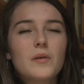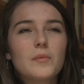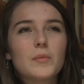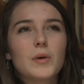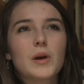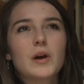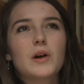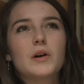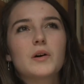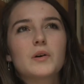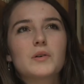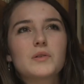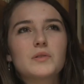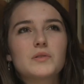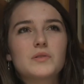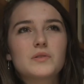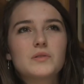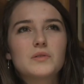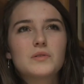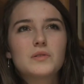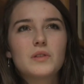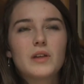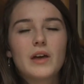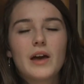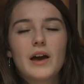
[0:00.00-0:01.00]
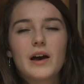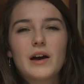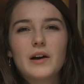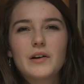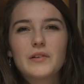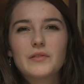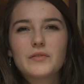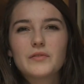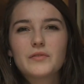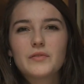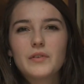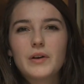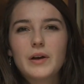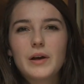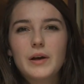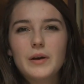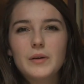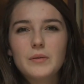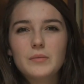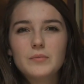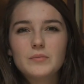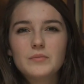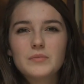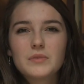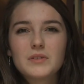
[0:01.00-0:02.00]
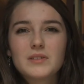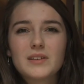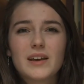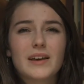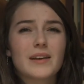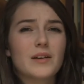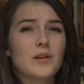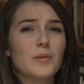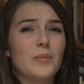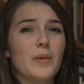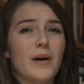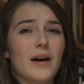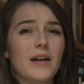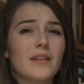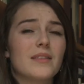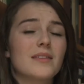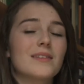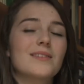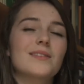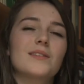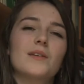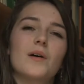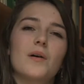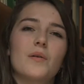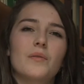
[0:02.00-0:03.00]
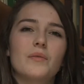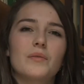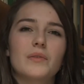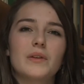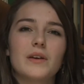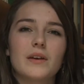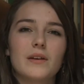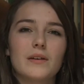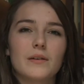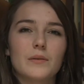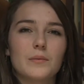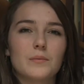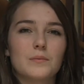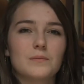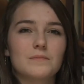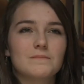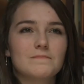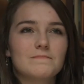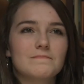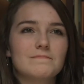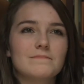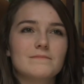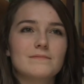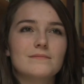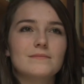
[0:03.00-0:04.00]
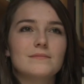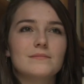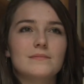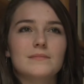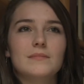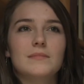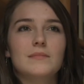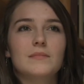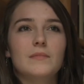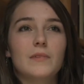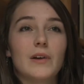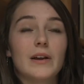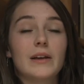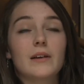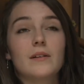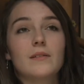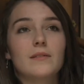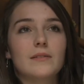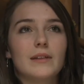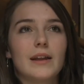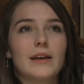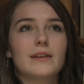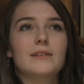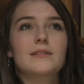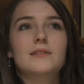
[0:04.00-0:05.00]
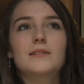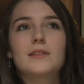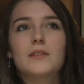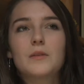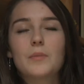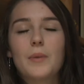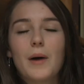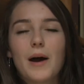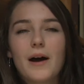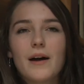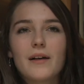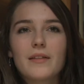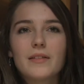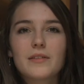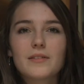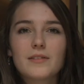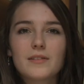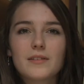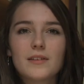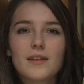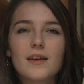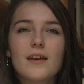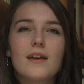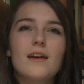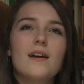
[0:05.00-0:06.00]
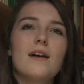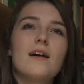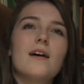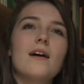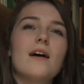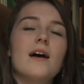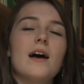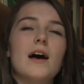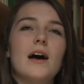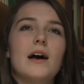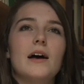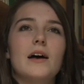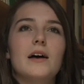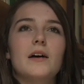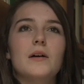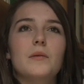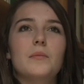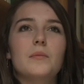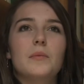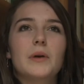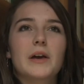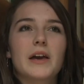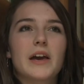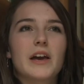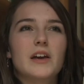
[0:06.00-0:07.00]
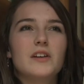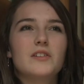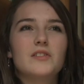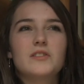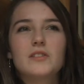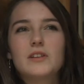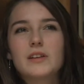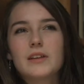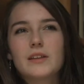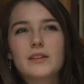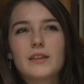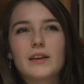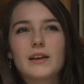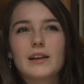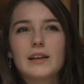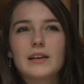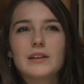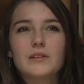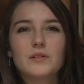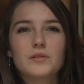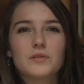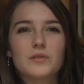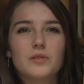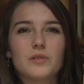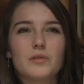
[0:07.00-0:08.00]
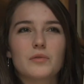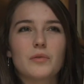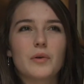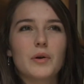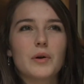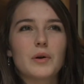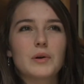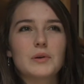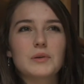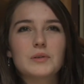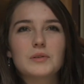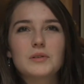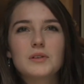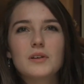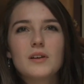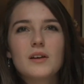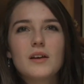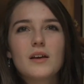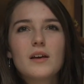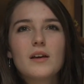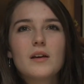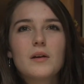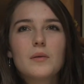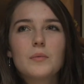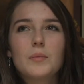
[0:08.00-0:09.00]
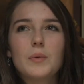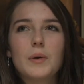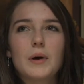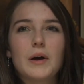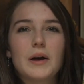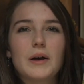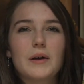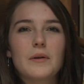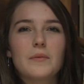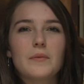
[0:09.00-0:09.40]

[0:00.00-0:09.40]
because they have cycle paths on the right next to the paths. Occasionally they lead onto the road, but